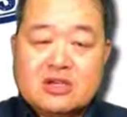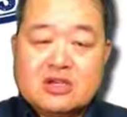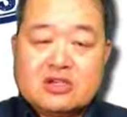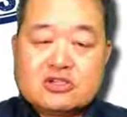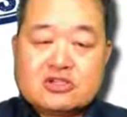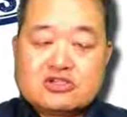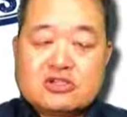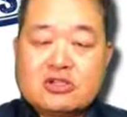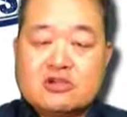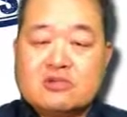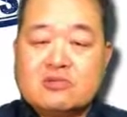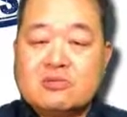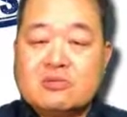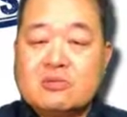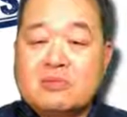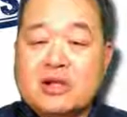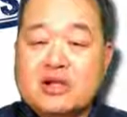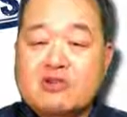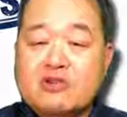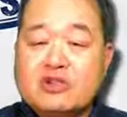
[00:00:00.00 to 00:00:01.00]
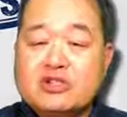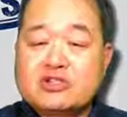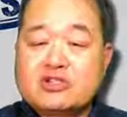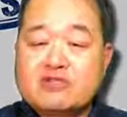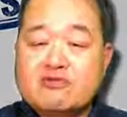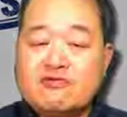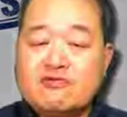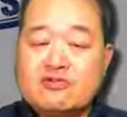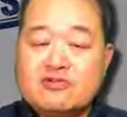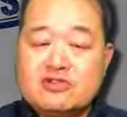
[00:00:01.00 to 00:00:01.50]
So my question
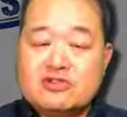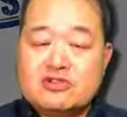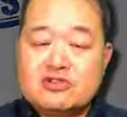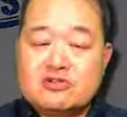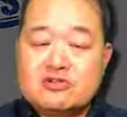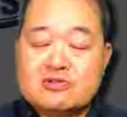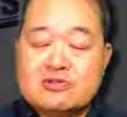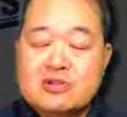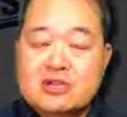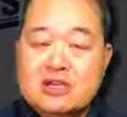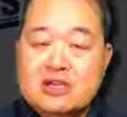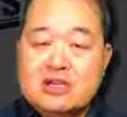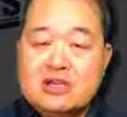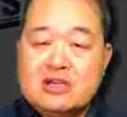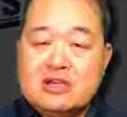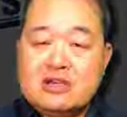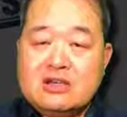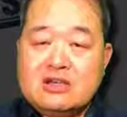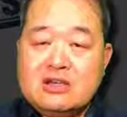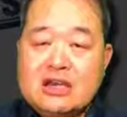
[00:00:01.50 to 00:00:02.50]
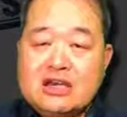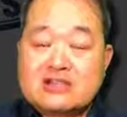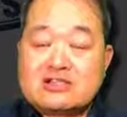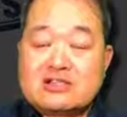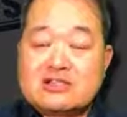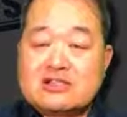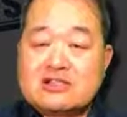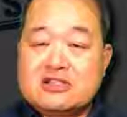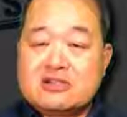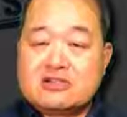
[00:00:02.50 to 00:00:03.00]
for you as a
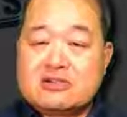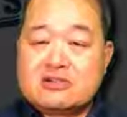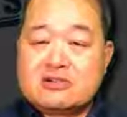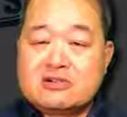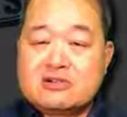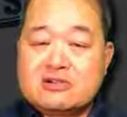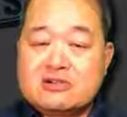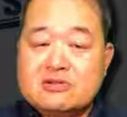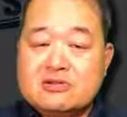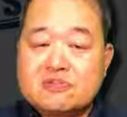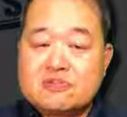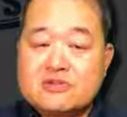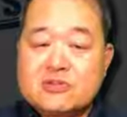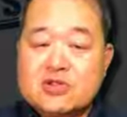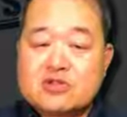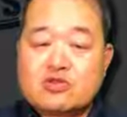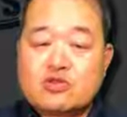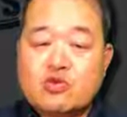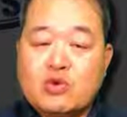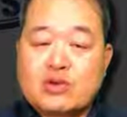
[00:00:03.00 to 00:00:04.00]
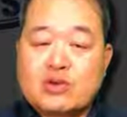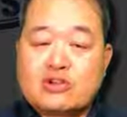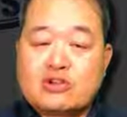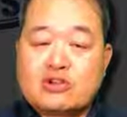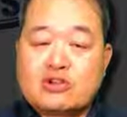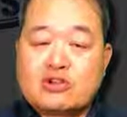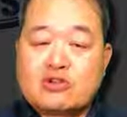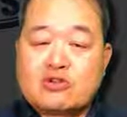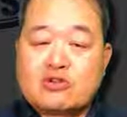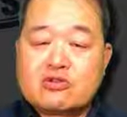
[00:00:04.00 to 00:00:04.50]
leader is, what are the
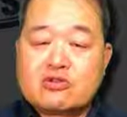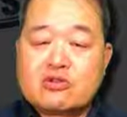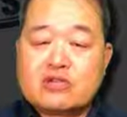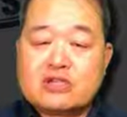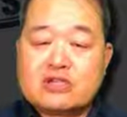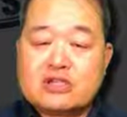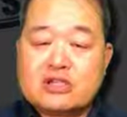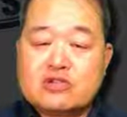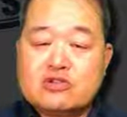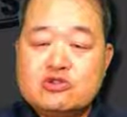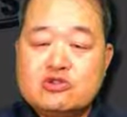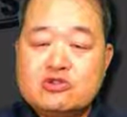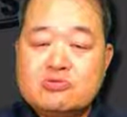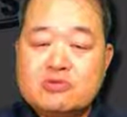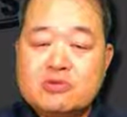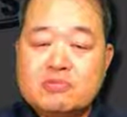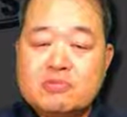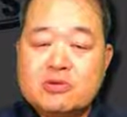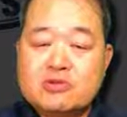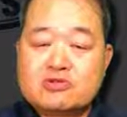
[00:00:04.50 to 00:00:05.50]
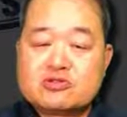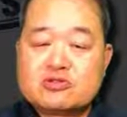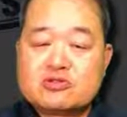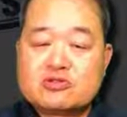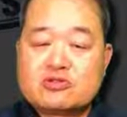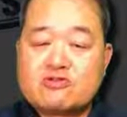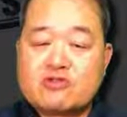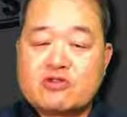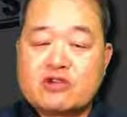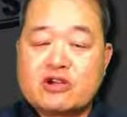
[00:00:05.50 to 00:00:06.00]
current and new proposals
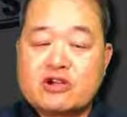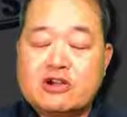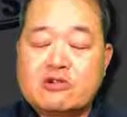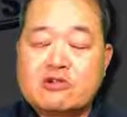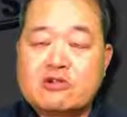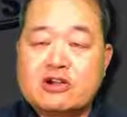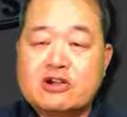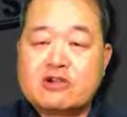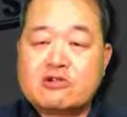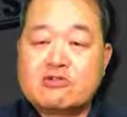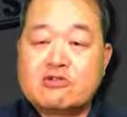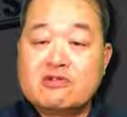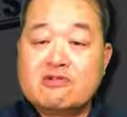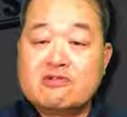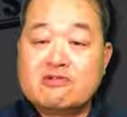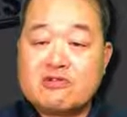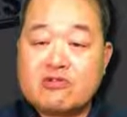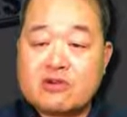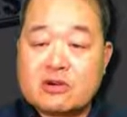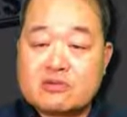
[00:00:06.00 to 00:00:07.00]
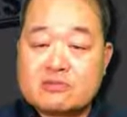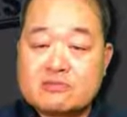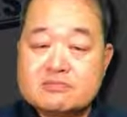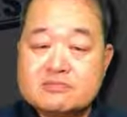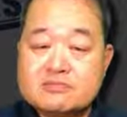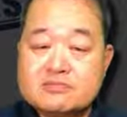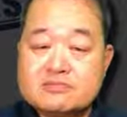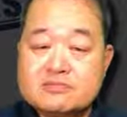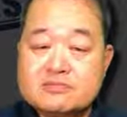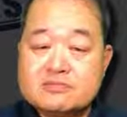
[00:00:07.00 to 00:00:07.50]
for healthcare reform?
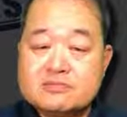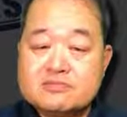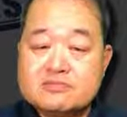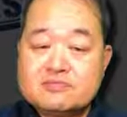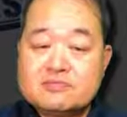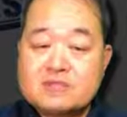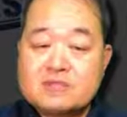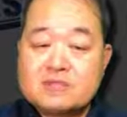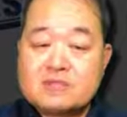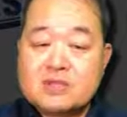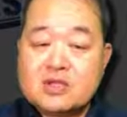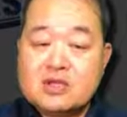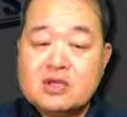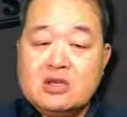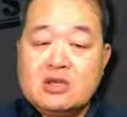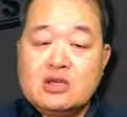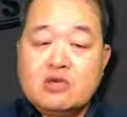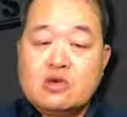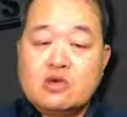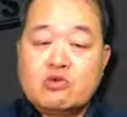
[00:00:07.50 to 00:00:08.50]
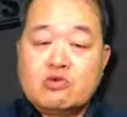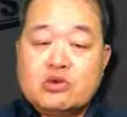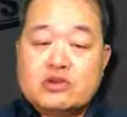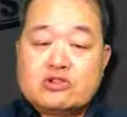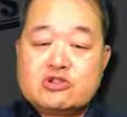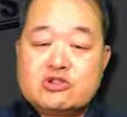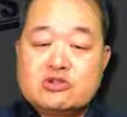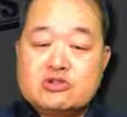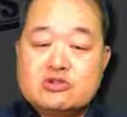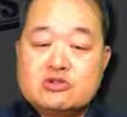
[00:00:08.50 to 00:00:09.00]
What
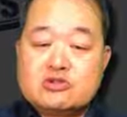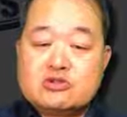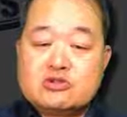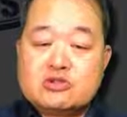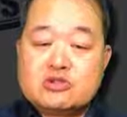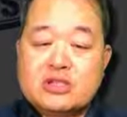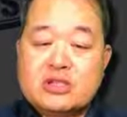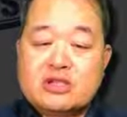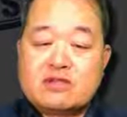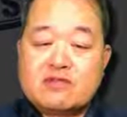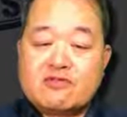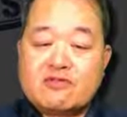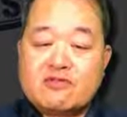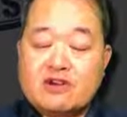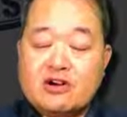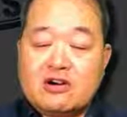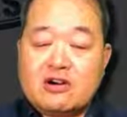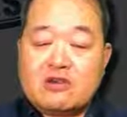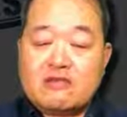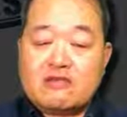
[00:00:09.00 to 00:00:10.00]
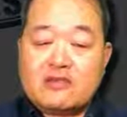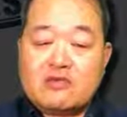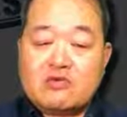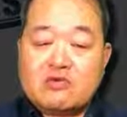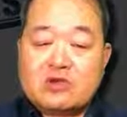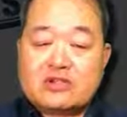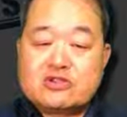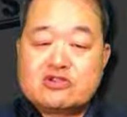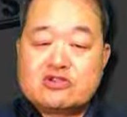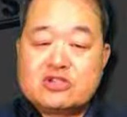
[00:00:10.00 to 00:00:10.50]
do they involve and
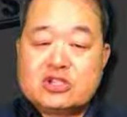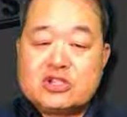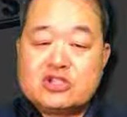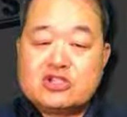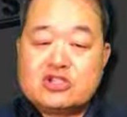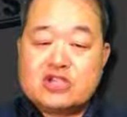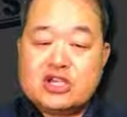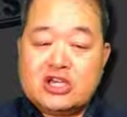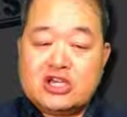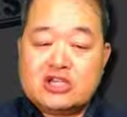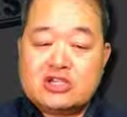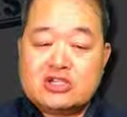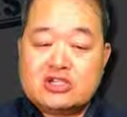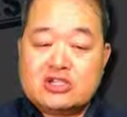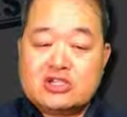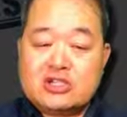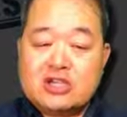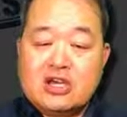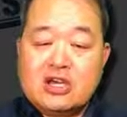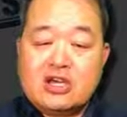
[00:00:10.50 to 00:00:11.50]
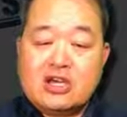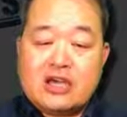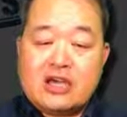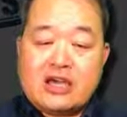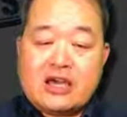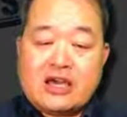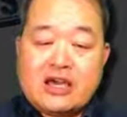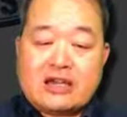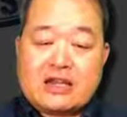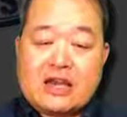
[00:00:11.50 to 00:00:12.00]
what do they change?
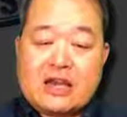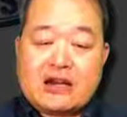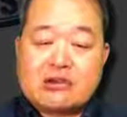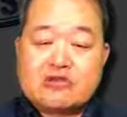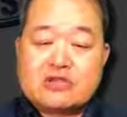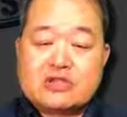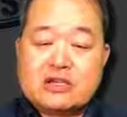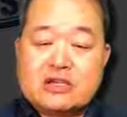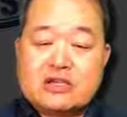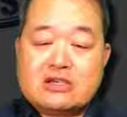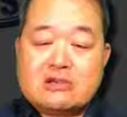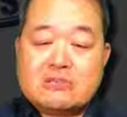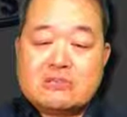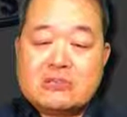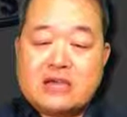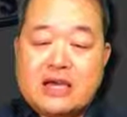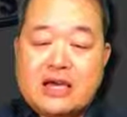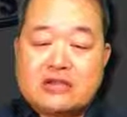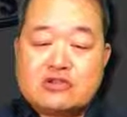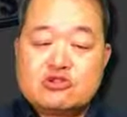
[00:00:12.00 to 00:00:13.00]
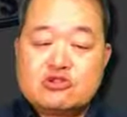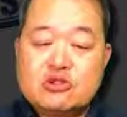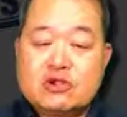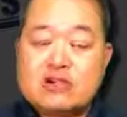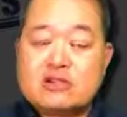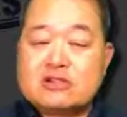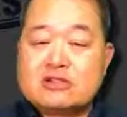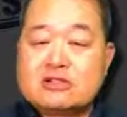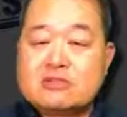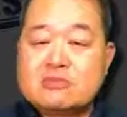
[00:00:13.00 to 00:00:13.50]
And how will they impact your
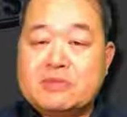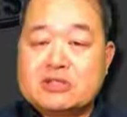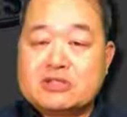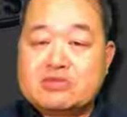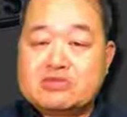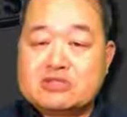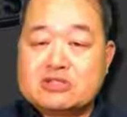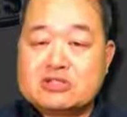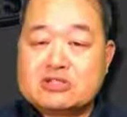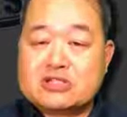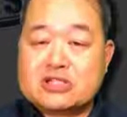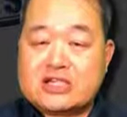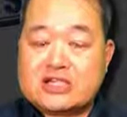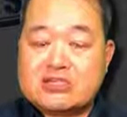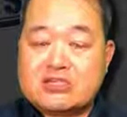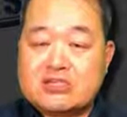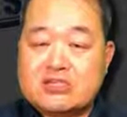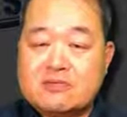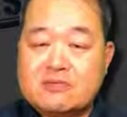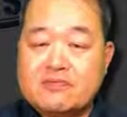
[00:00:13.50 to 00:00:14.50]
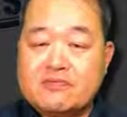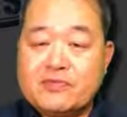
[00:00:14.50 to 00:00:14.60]
area of specialization?